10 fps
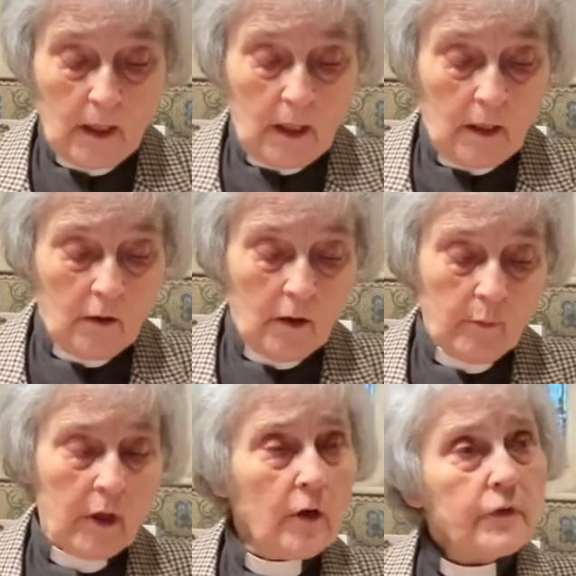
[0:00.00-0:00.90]
You know,
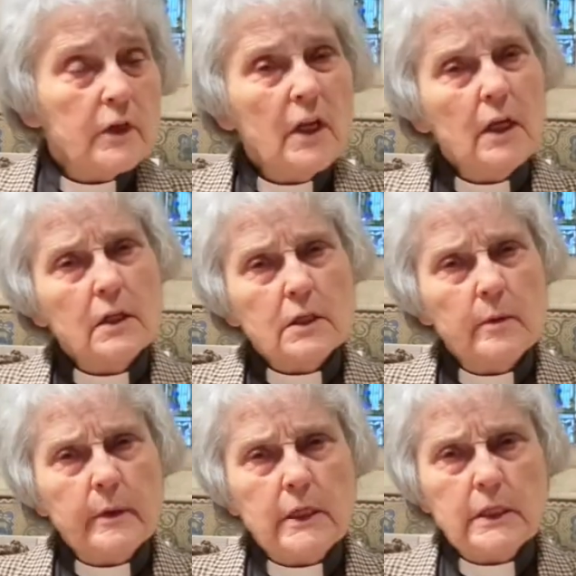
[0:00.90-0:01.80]
we often hear
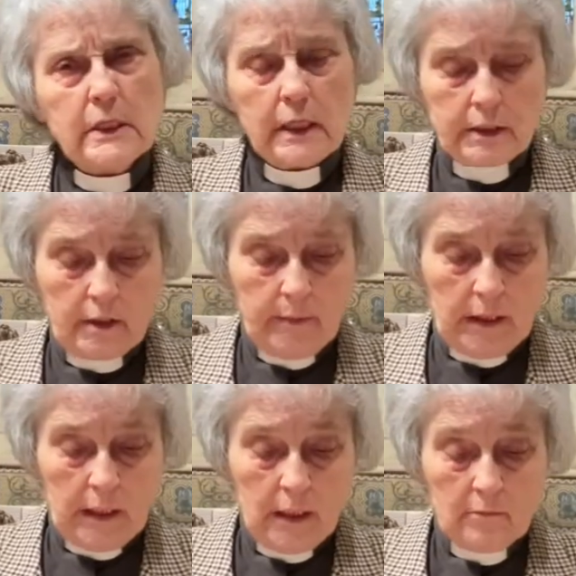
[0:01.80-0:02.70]
somebody's
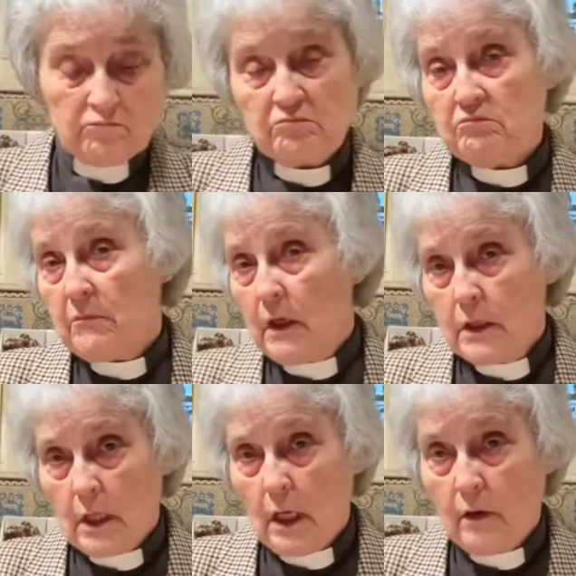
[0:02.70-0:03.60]
testimony in
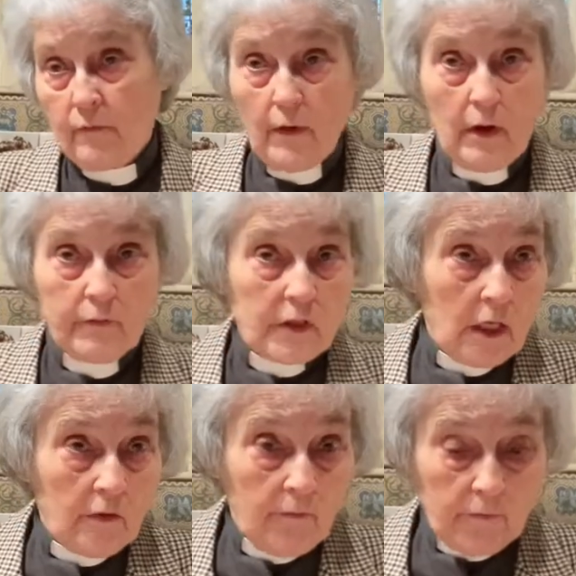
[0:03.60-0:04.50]
5,
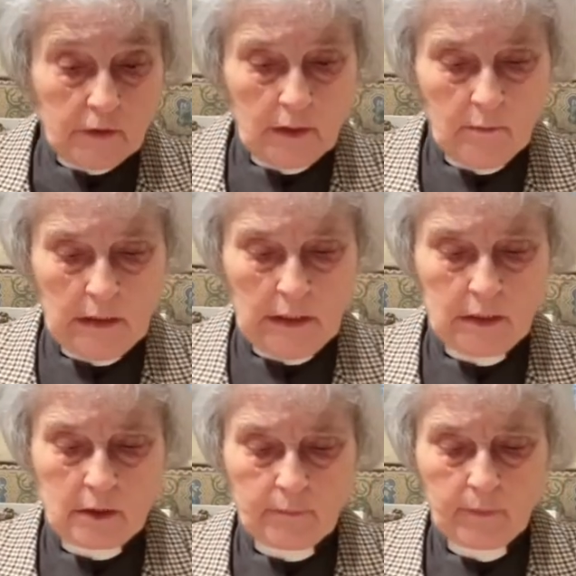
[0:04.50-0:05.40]
10, 15 minutes,